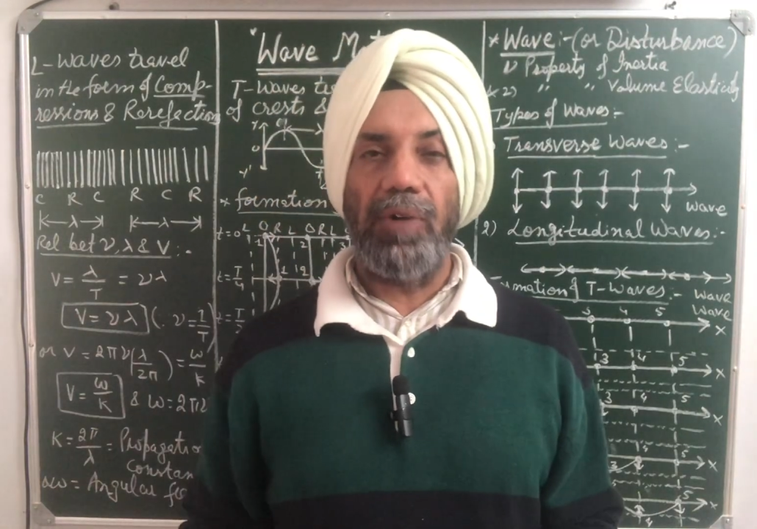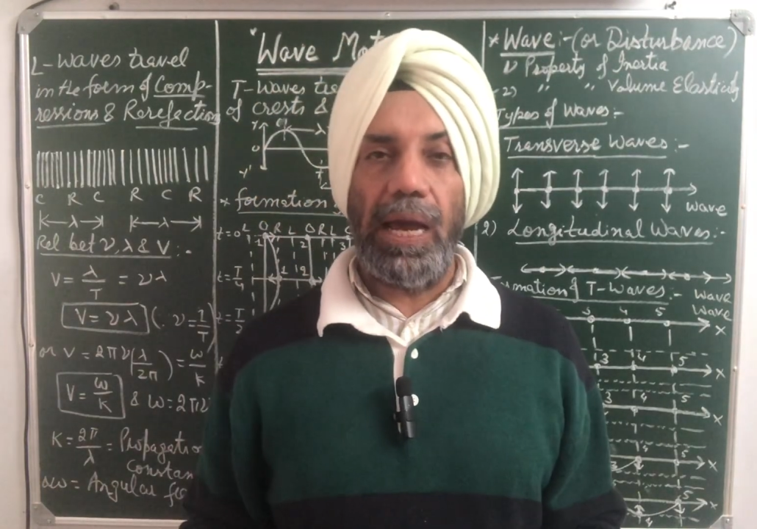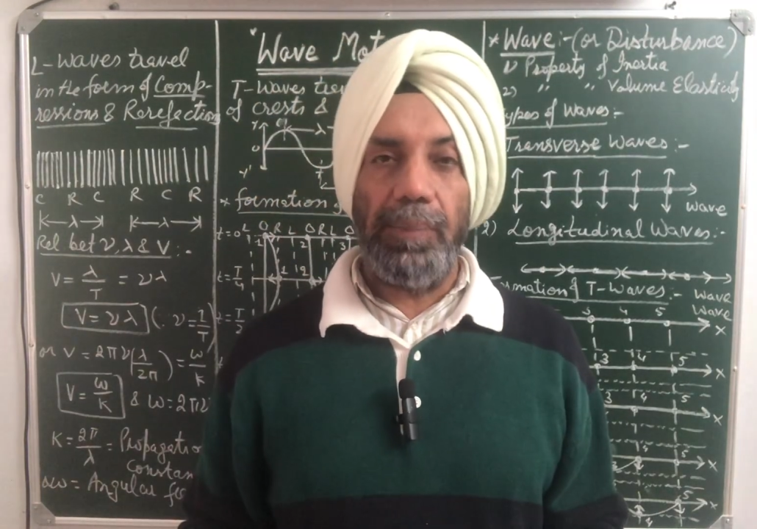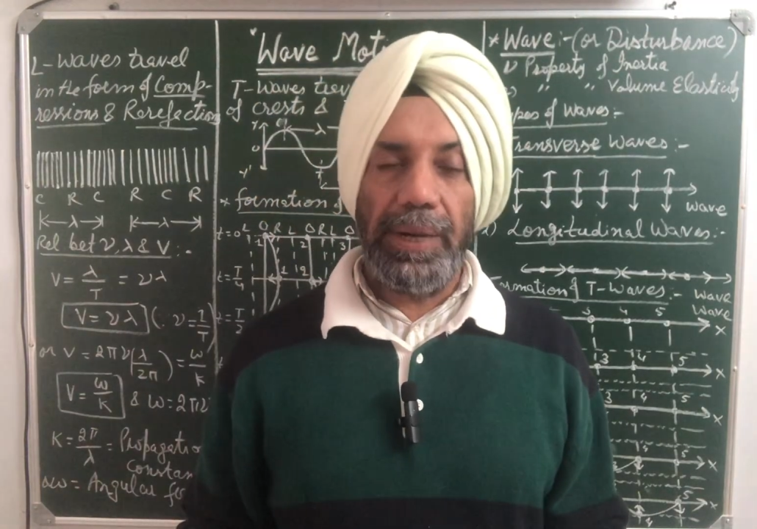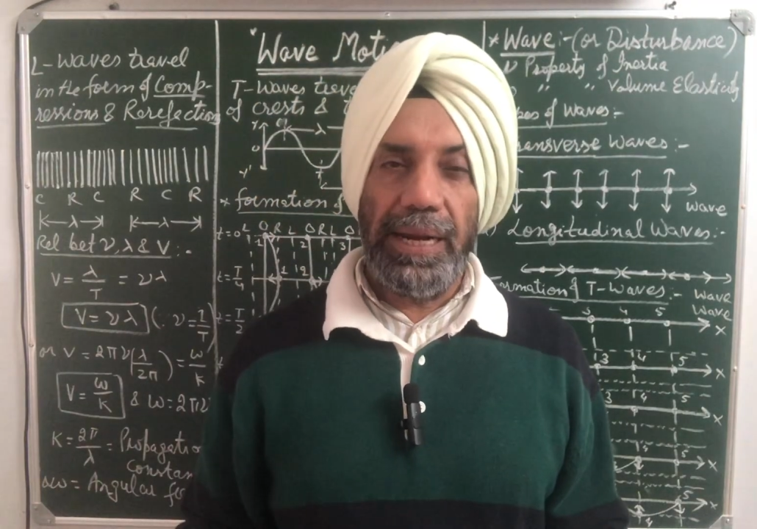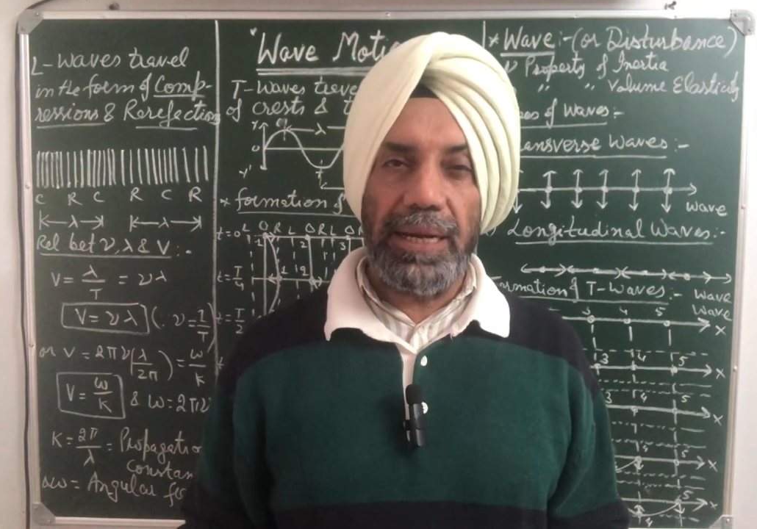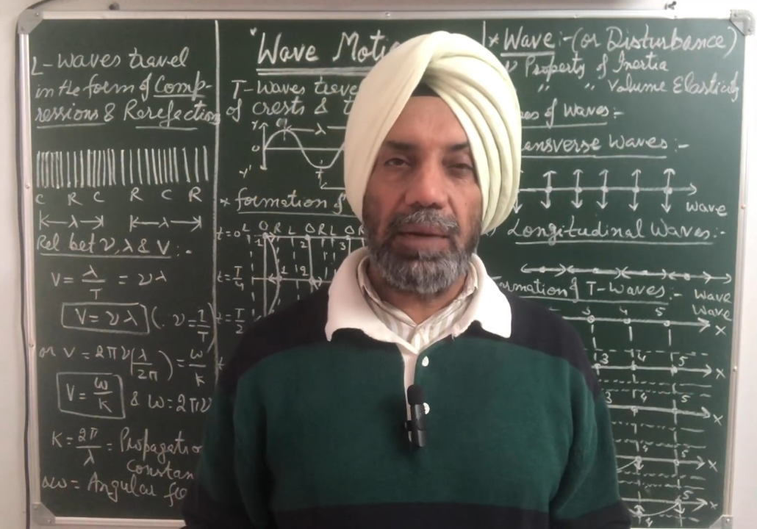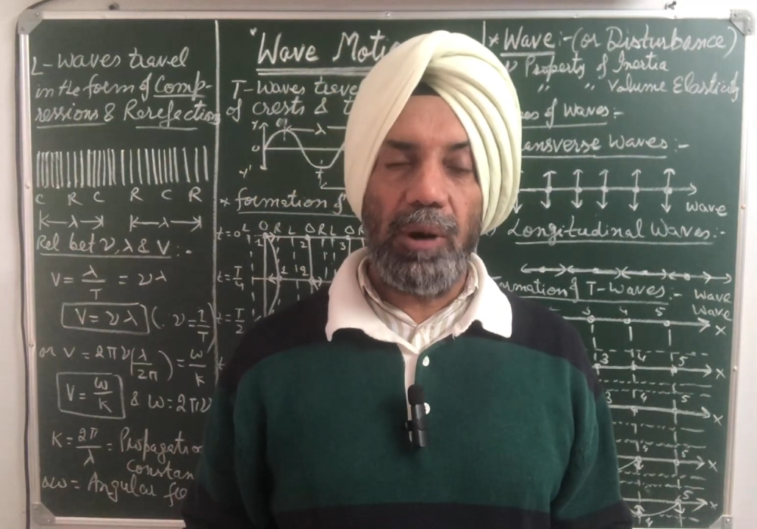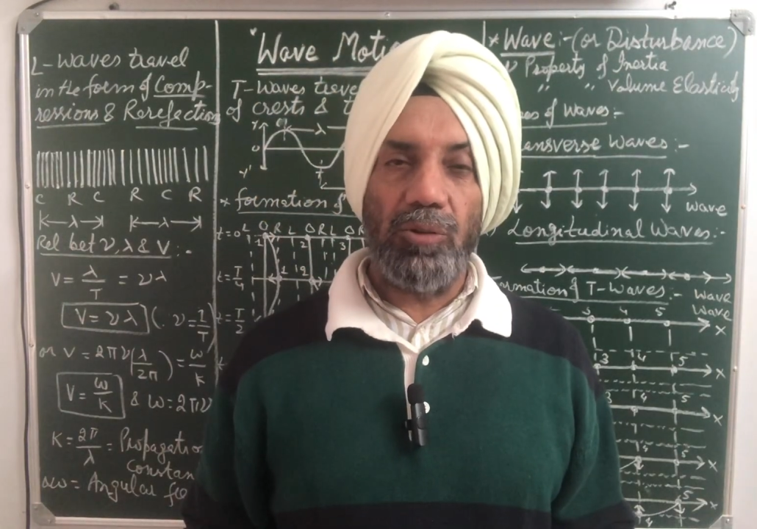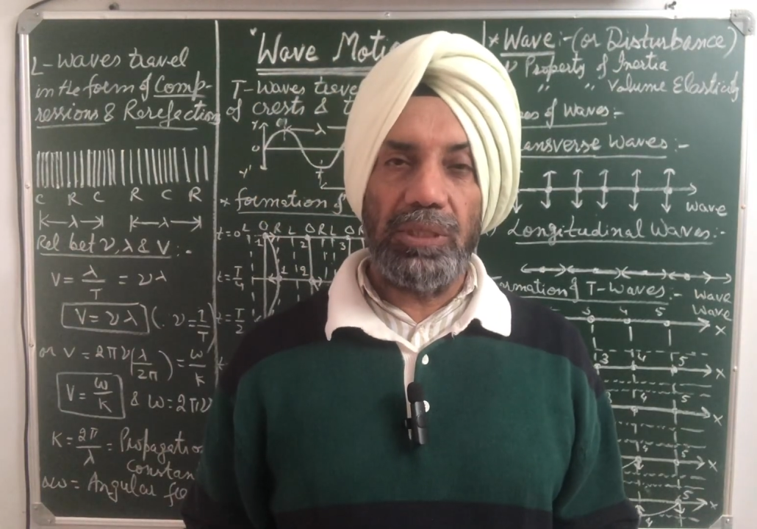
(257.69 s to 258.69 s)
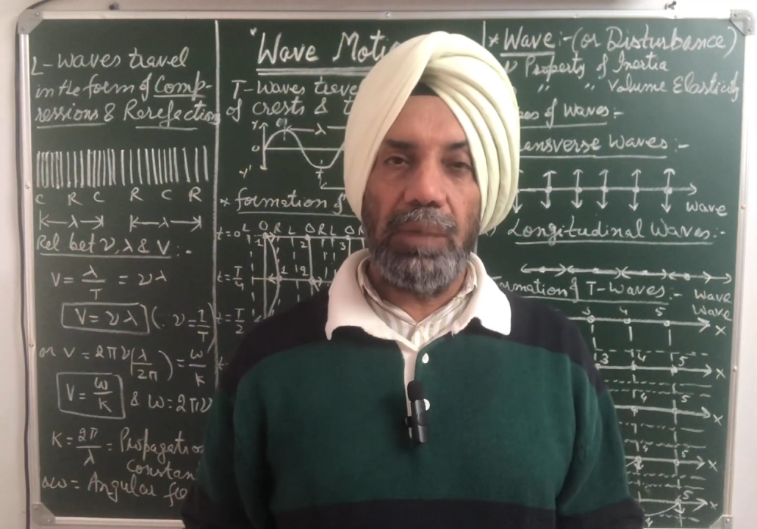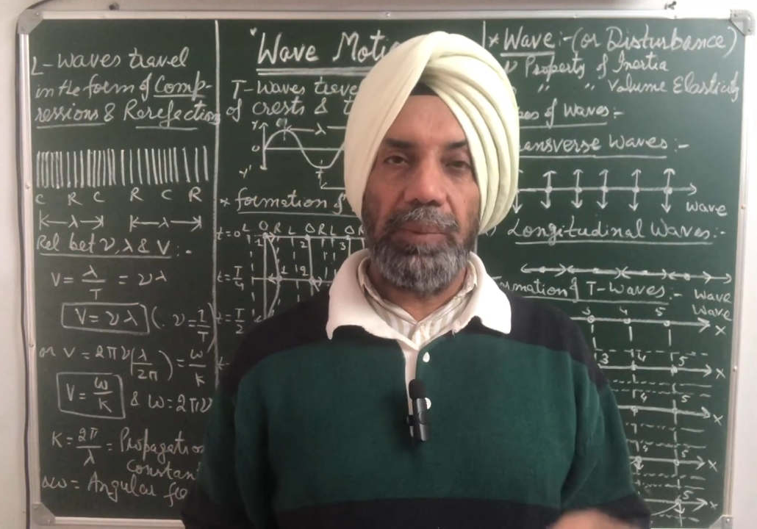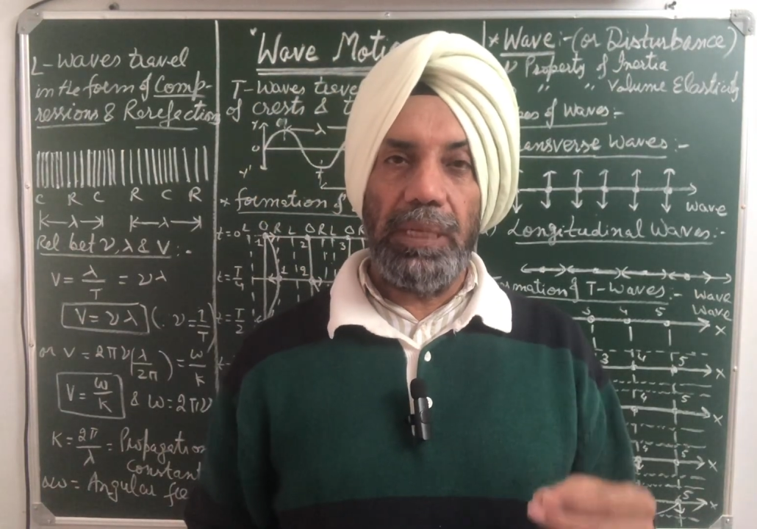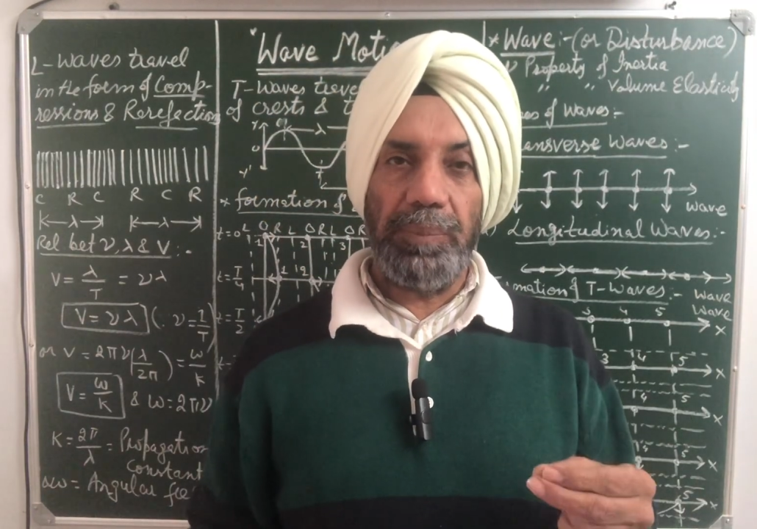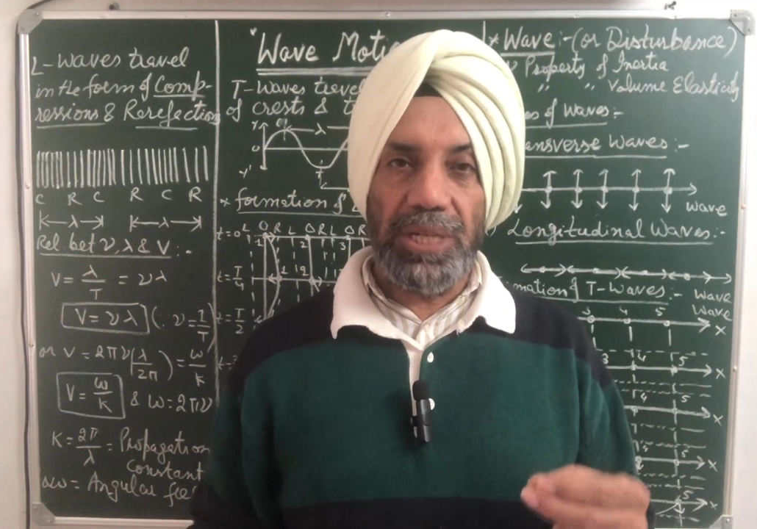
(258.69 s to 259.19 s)
vibrate about their
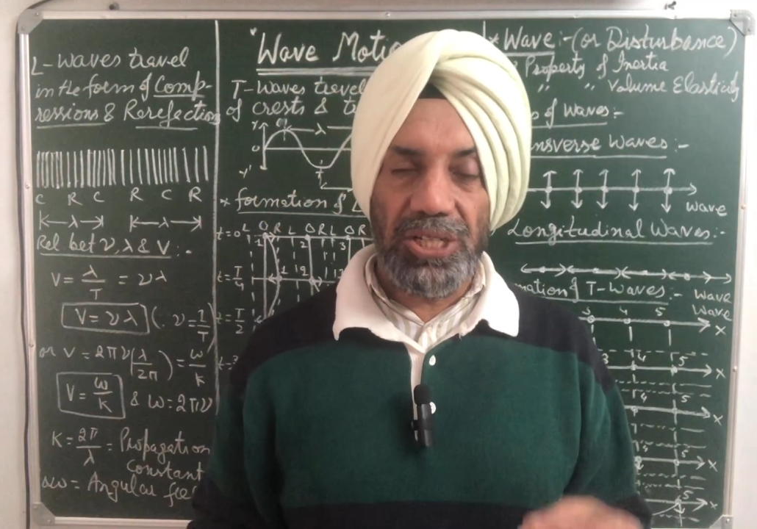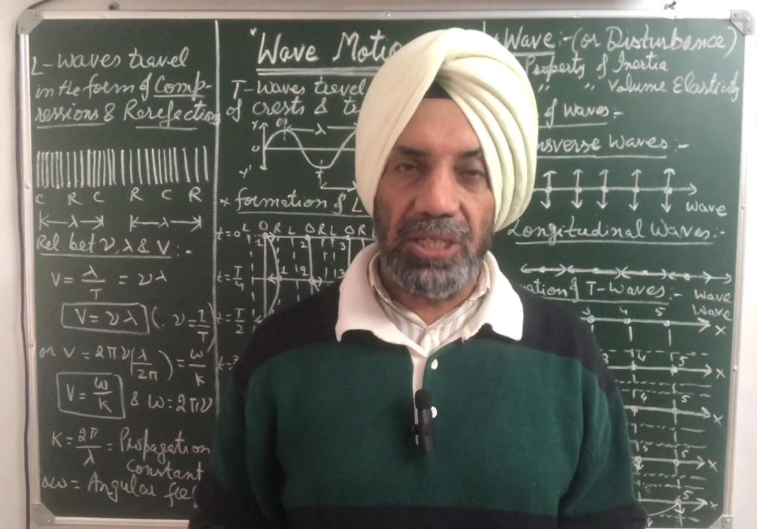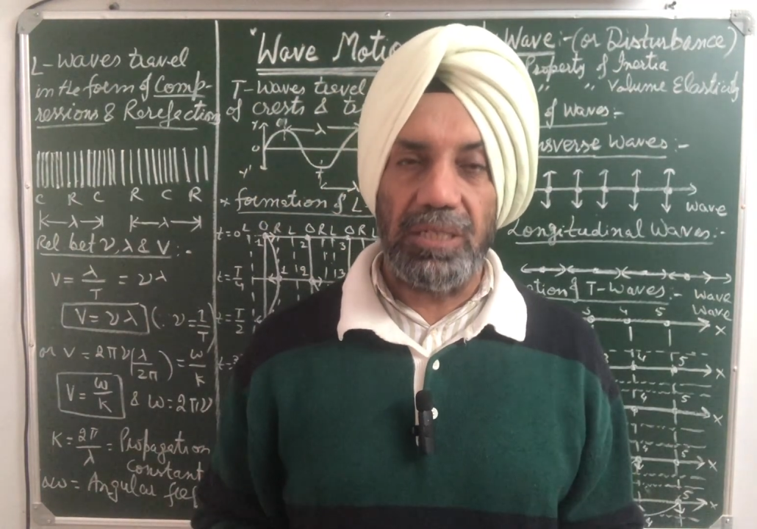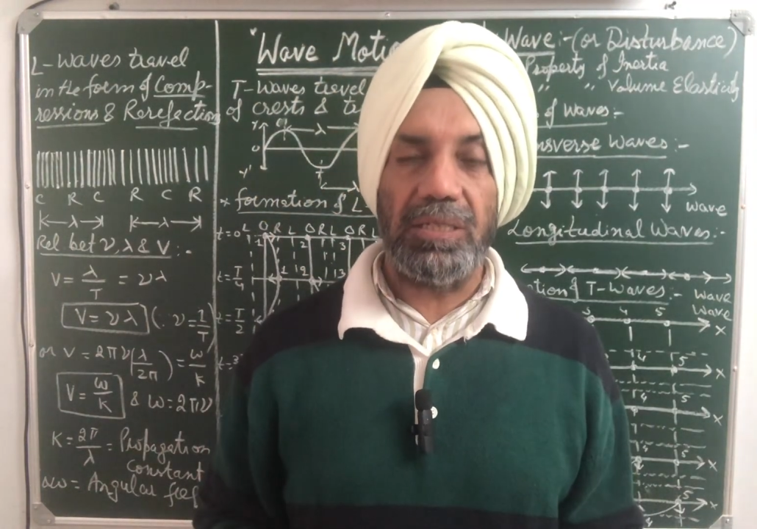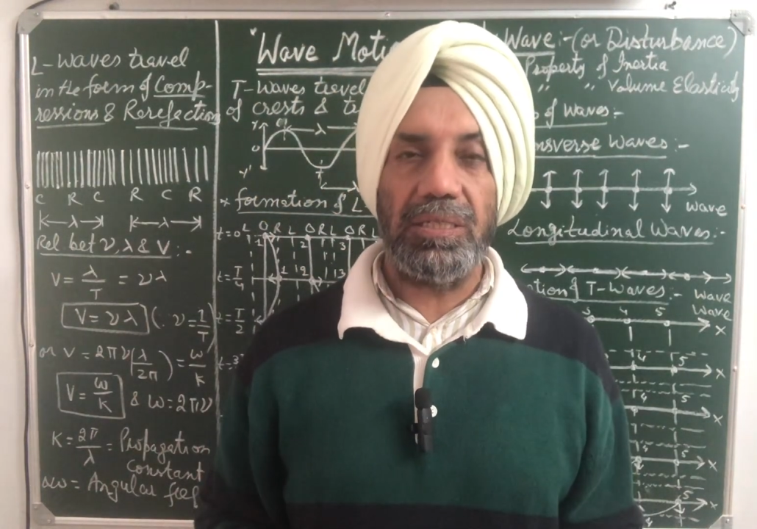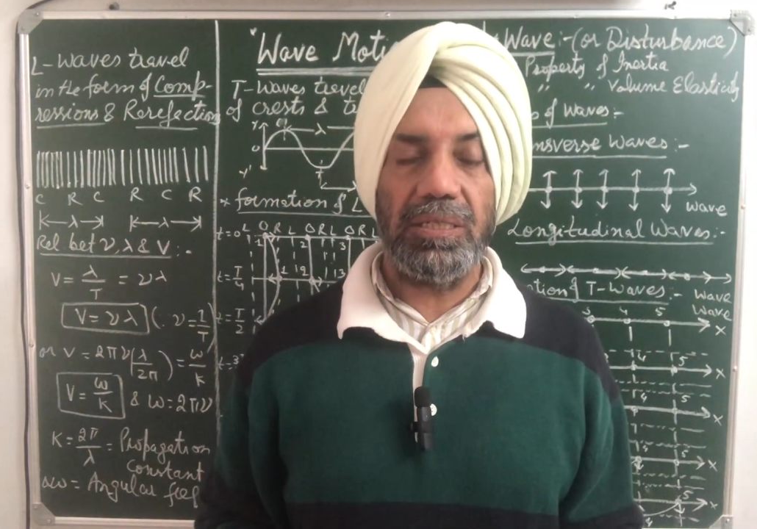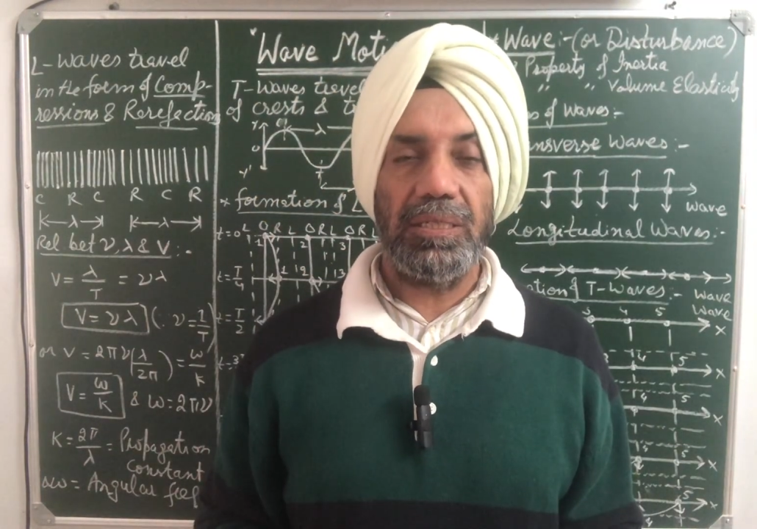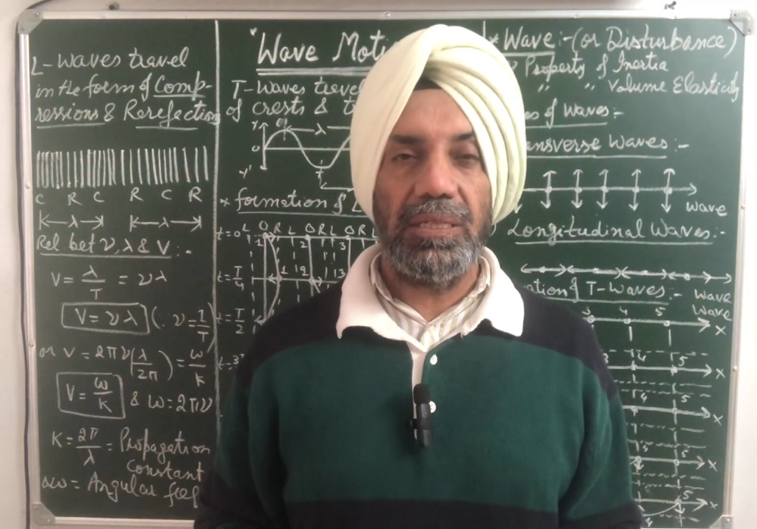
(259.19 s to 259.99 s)
mean positions